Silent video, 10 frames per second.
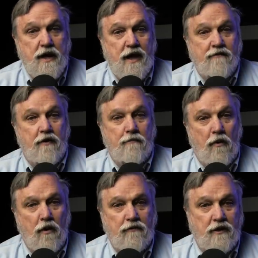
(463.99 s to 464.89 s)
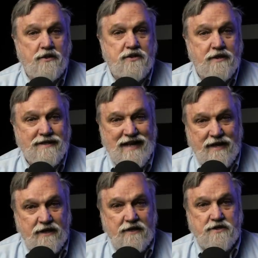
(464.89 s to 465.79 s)
have a marvelous
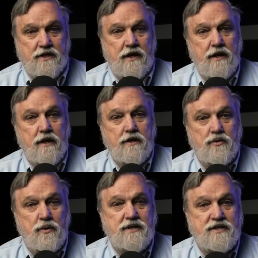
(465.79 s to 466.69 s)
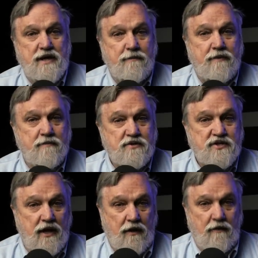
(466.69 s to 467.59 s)
tendency to exempt
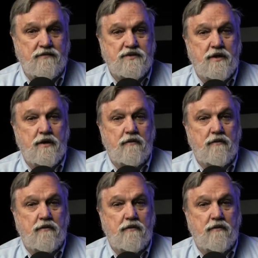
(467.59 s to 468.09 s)
themselves